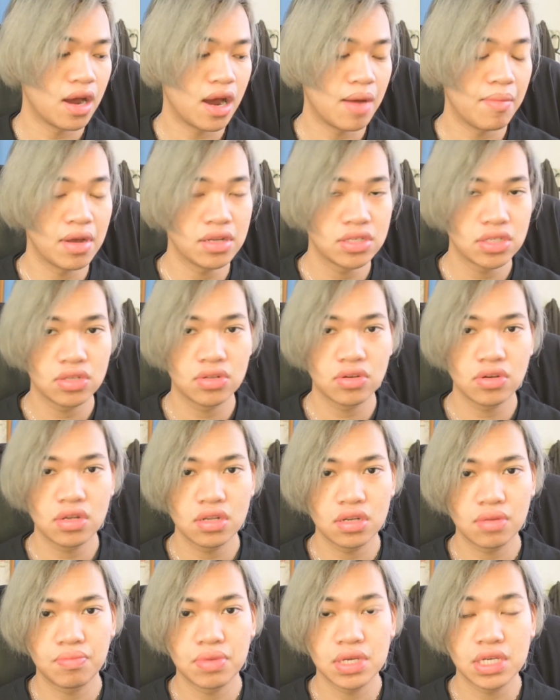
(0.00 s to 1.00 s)
I'm actually
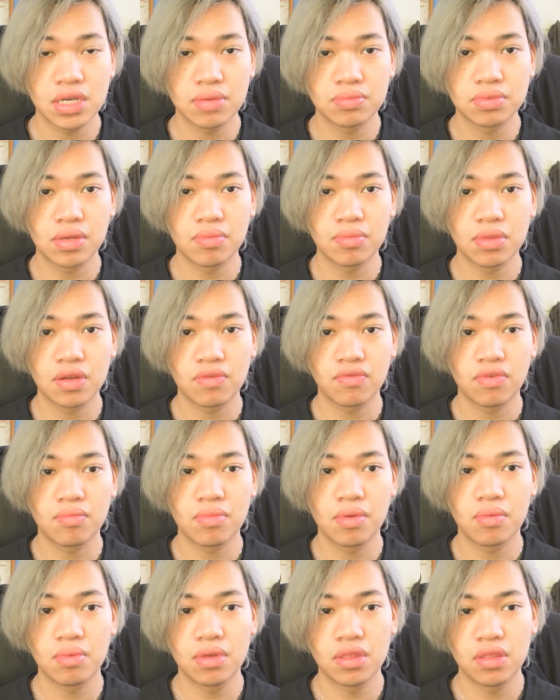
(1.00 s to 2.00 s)
looking to pick up something from
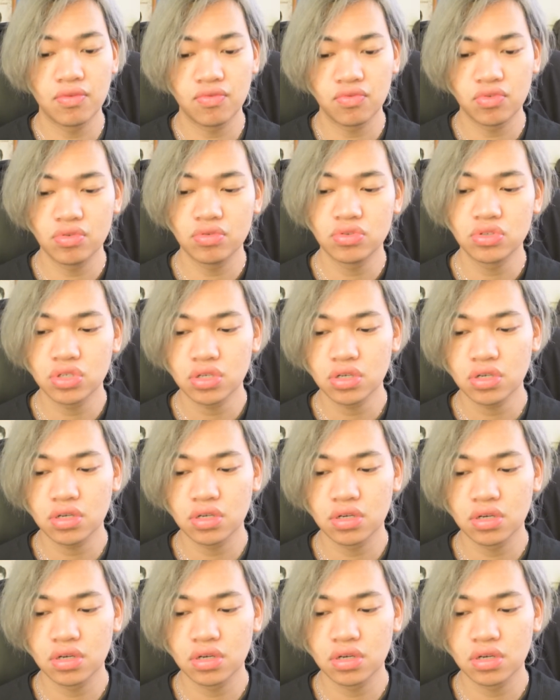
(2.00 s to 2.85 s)
them in the future,